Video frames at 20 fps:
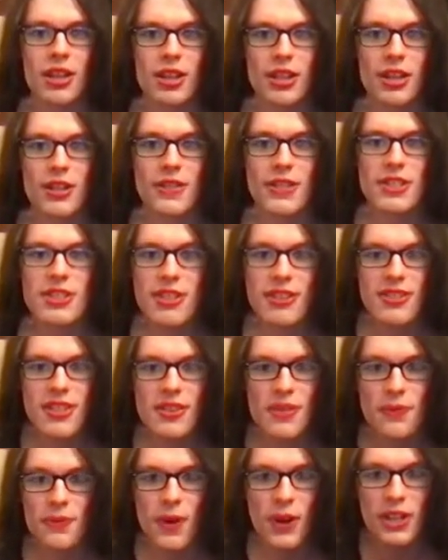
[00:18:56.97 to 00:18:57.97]
this isn't
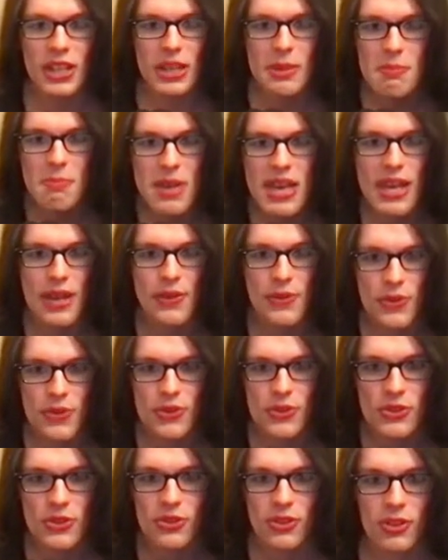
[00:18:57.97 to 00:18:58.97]
fucking
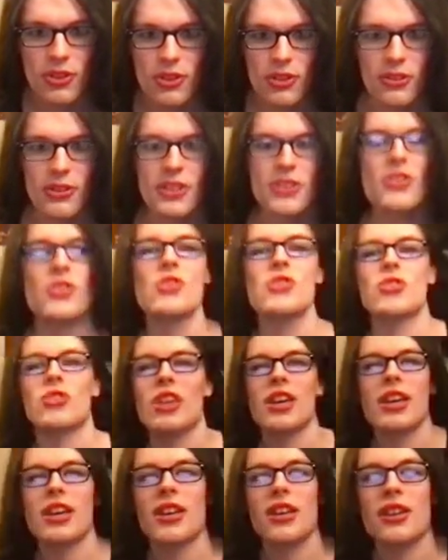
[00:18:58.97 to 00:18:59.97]
myths. This is,
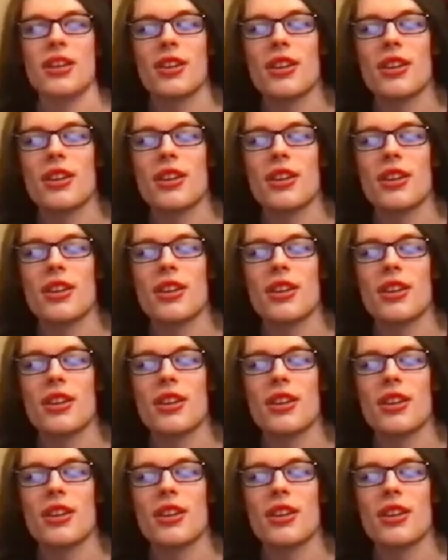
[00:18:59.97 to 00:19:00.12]
like...